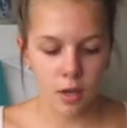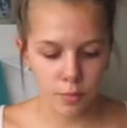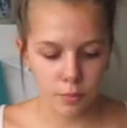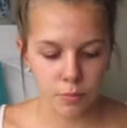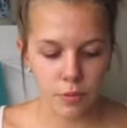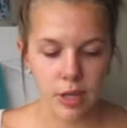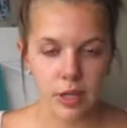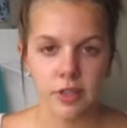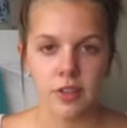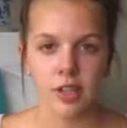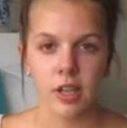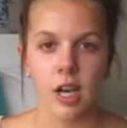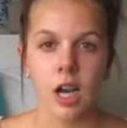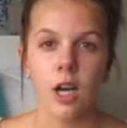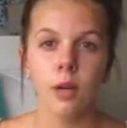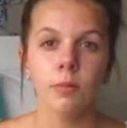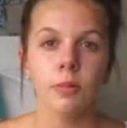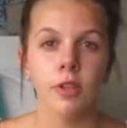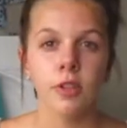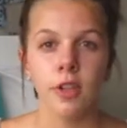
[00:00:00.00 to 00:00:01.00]
bracing
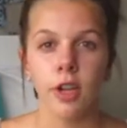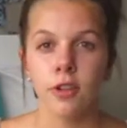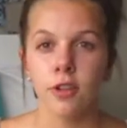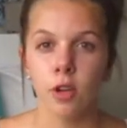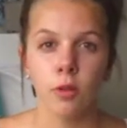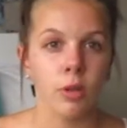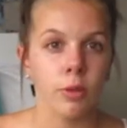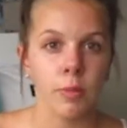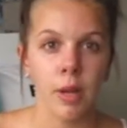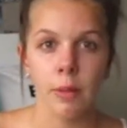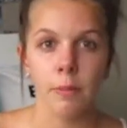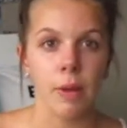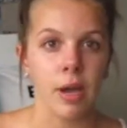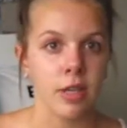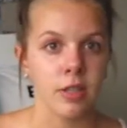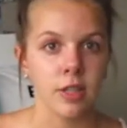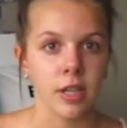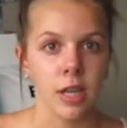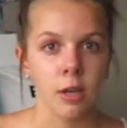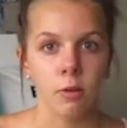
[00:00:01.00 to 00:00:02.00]
up, because I don't want my
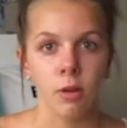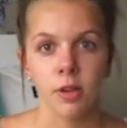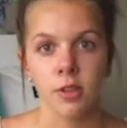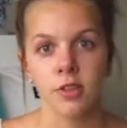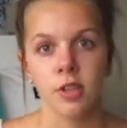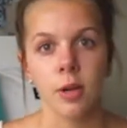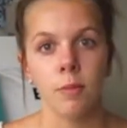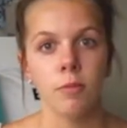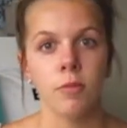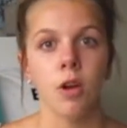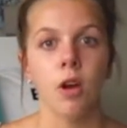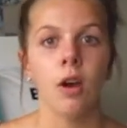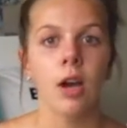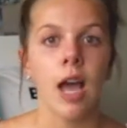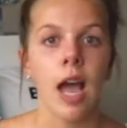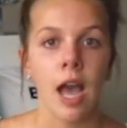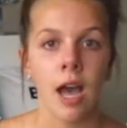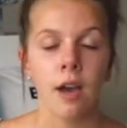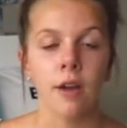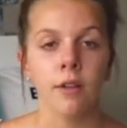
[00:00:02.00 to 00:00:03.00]
back to get worse. I'm
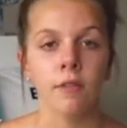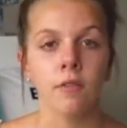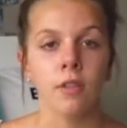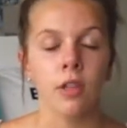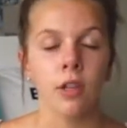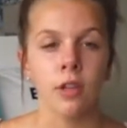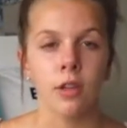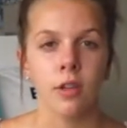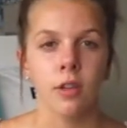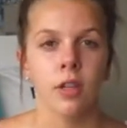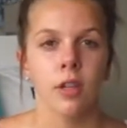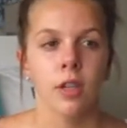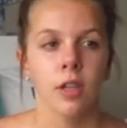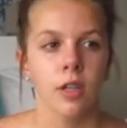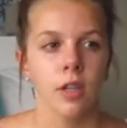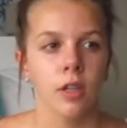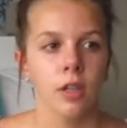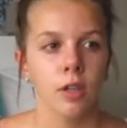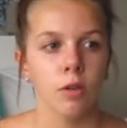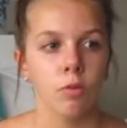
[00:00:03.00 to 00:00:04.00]
not out of the
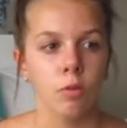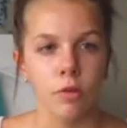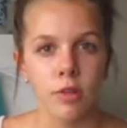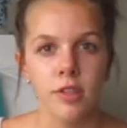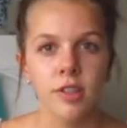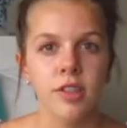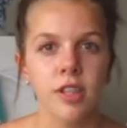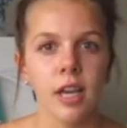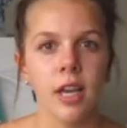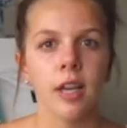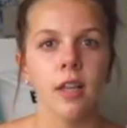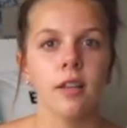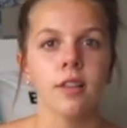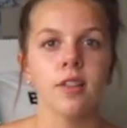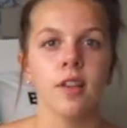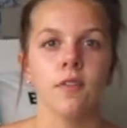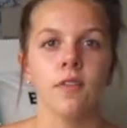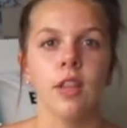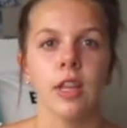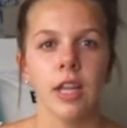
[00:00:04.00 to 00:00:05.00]
woods yet.
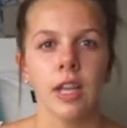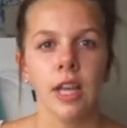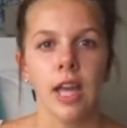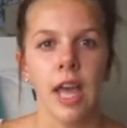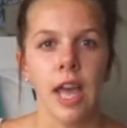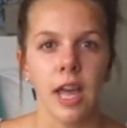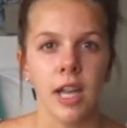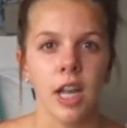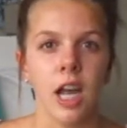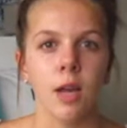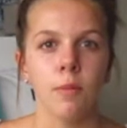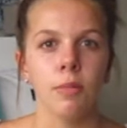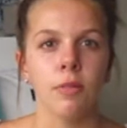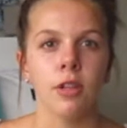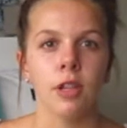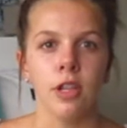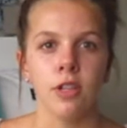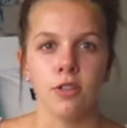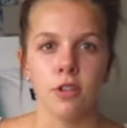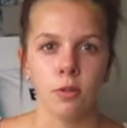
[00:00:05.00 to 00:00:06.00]
Something can happen
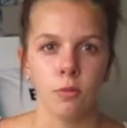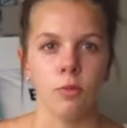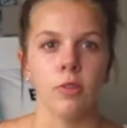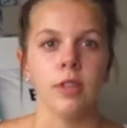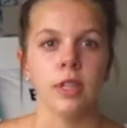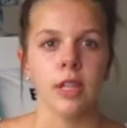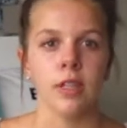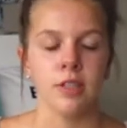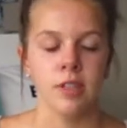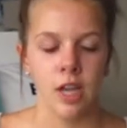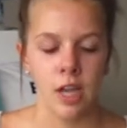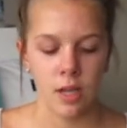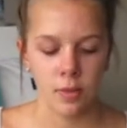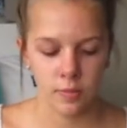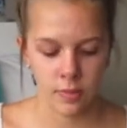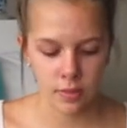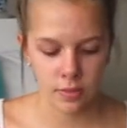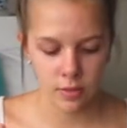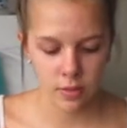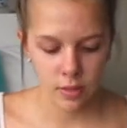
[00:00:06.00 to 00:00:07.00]
and I don't want that to
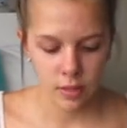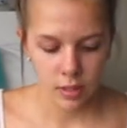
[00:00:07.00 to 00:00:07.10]
happen.